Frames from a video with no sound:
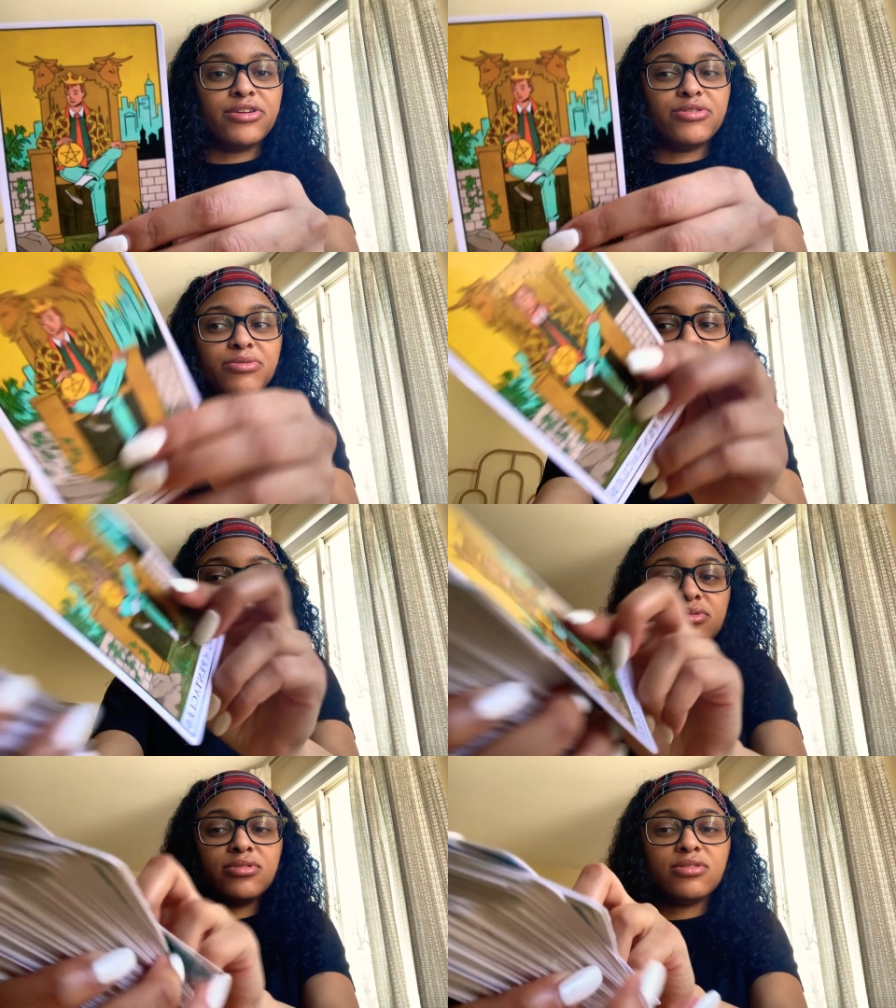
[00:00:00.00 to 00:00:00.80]
you,
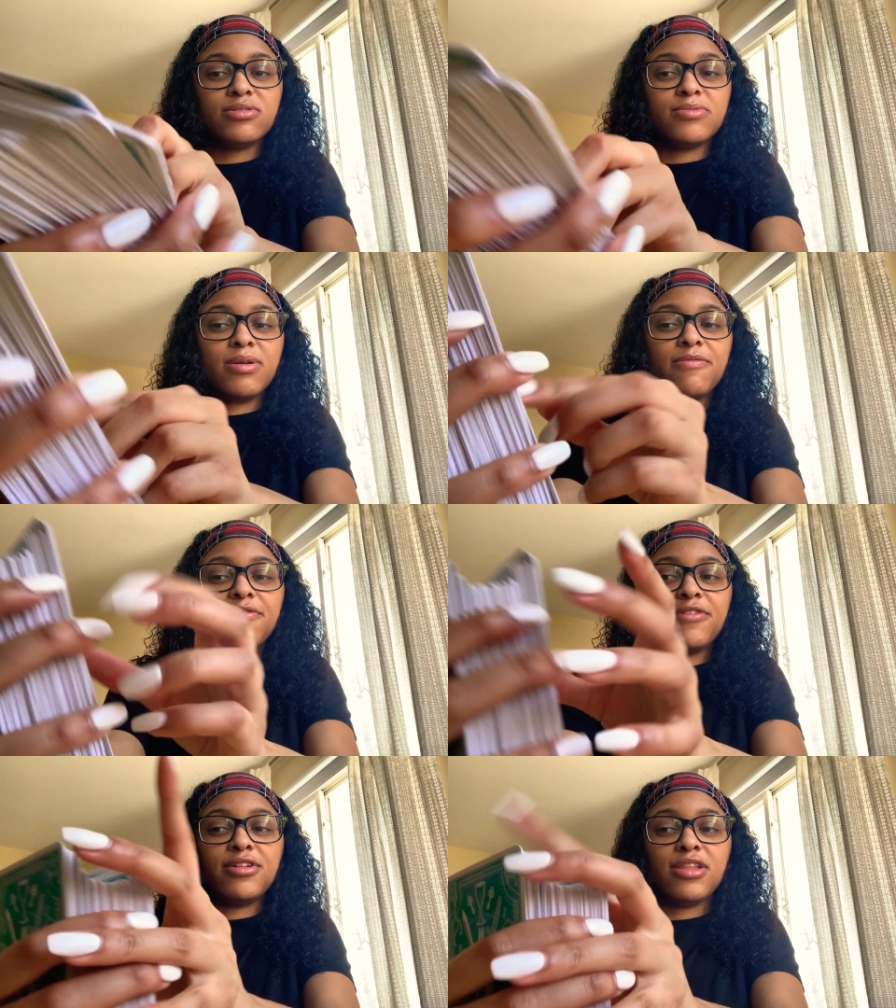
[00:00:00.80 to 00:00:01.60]
what I'm
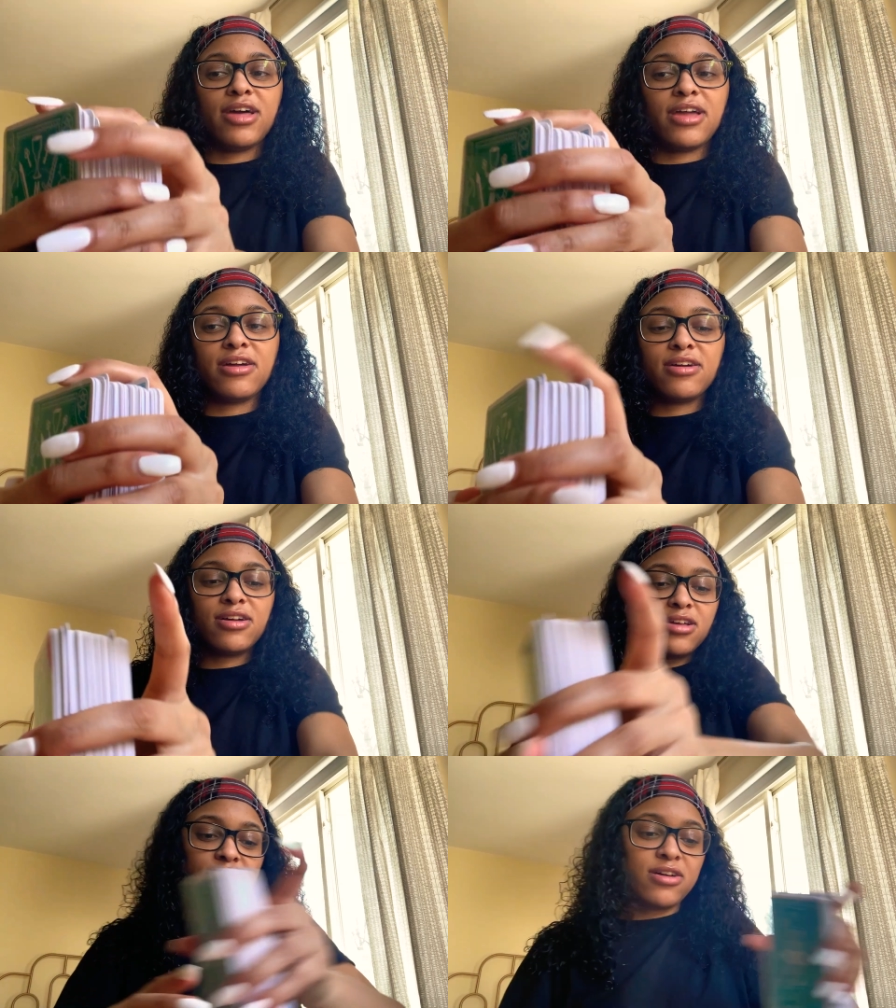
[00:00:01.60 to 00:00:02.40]
feeling like,
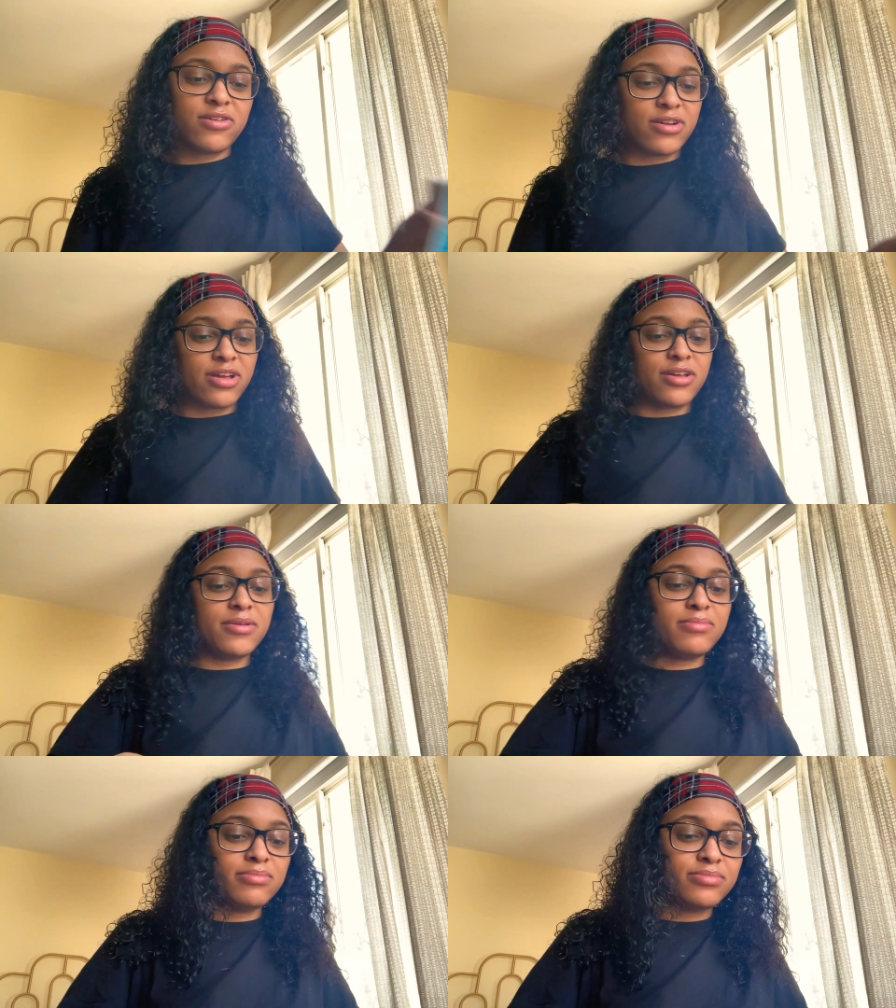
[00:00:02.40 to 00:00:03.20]
okay?